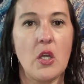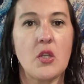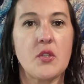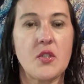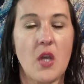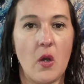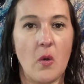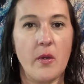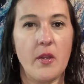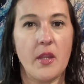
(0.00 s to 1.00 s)

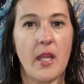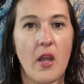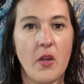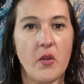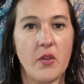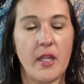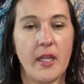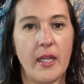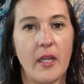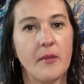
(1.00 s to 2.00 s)
So now you're
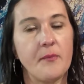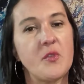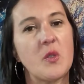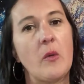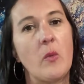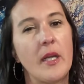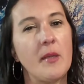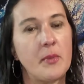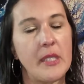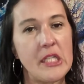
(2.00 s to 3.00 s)
thinking, do I want
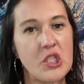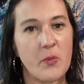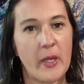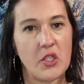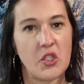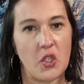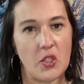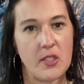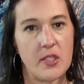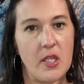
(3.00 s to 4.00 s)
to bleach my
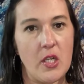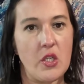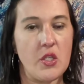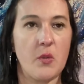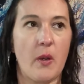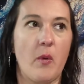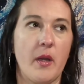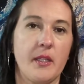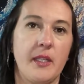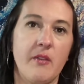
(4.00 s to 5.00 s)
shirts? Do I
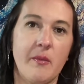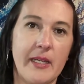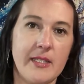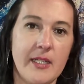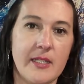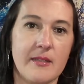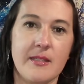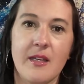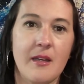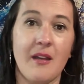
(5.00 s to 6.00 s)
want to leave them as
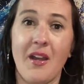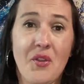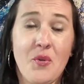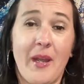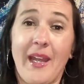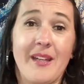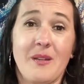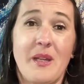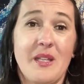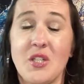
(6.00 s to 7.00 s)
is? either
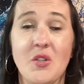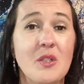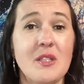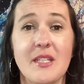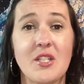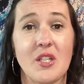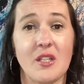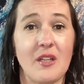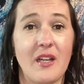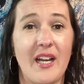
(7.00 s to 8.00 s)
way, it's your
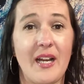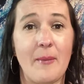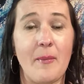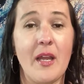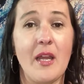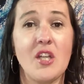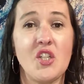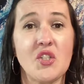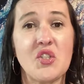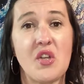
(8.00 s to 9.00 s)
decision. Um,
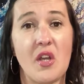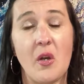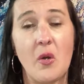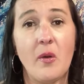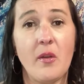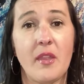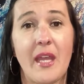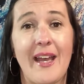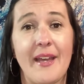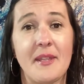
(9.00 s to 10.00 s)
just know
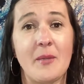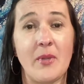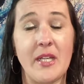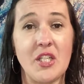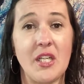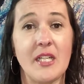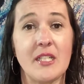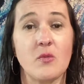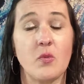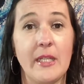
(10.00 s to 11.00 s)
that the bleaching
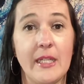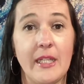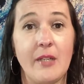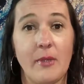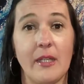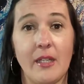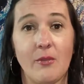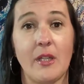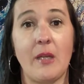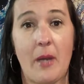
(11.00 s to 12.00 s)
is really, really,
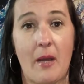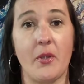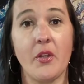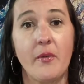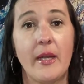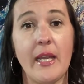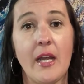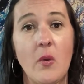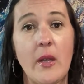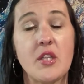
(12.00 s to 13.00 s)
really popular right
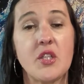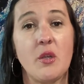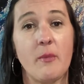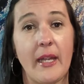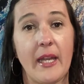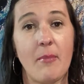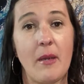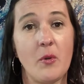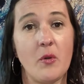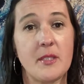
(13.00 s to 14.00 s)
now. And so you might get
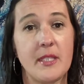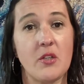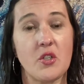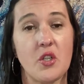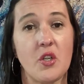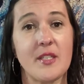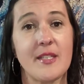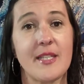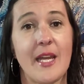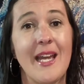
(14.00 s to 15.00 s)
people who see your shirts
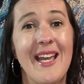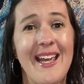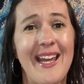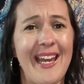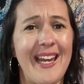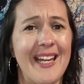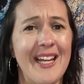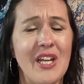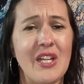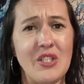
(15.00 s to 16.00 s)
and say, hey,
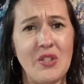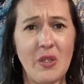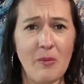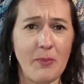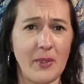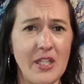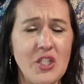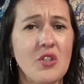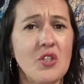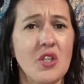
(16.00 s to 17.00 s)
do you
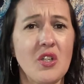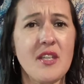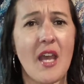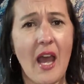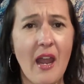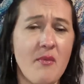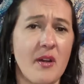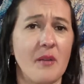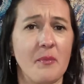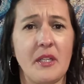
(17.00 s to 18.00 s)
bleach your shirts? I
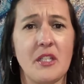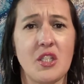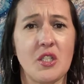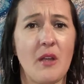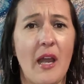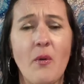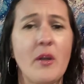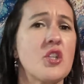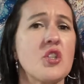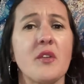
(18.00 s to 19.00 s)
want a bleach, I
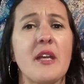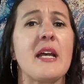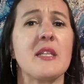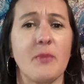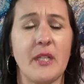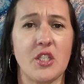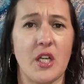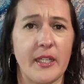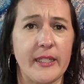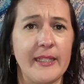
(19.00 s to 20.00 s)
want a shirt that has bleach
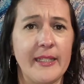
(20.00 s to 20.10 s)
on it.